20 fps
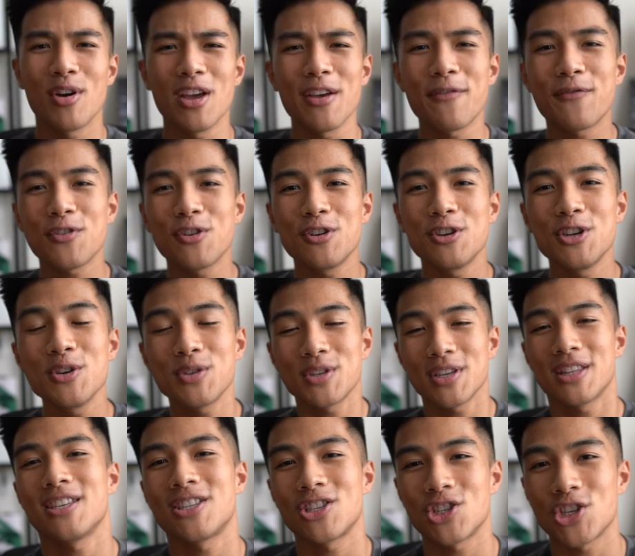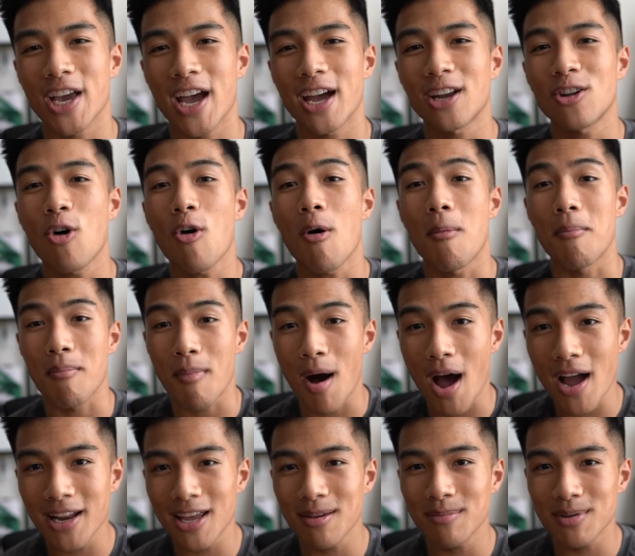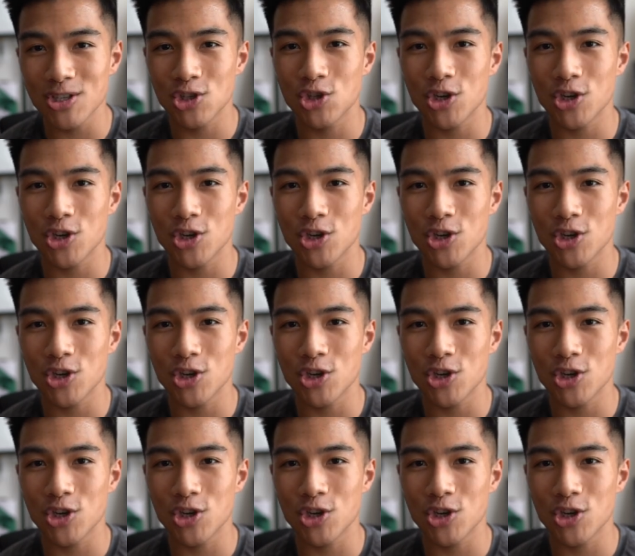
If you're new to this channel, my name is